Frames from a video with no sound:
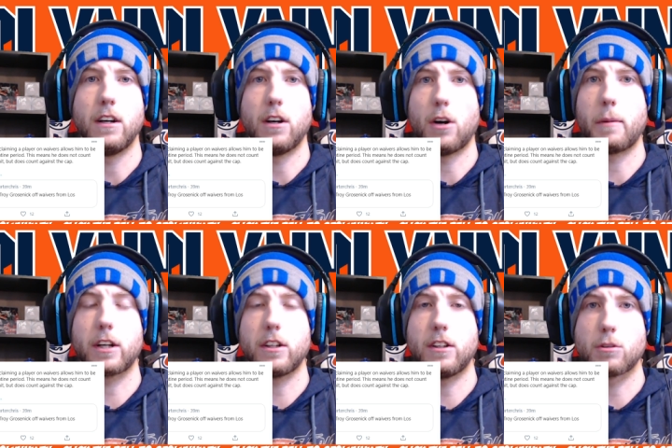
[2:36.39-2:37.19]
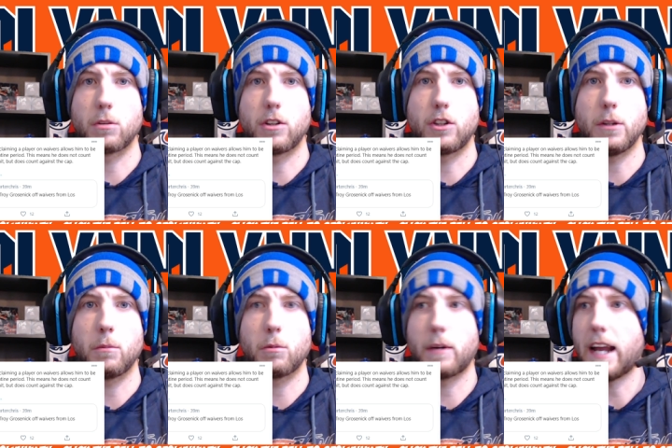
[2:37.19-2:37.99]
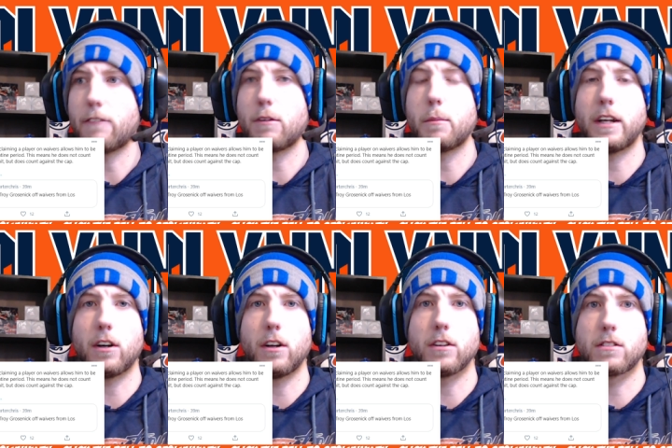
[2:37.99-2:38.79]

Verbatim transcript: oh my goodness, we're doomed when everybody all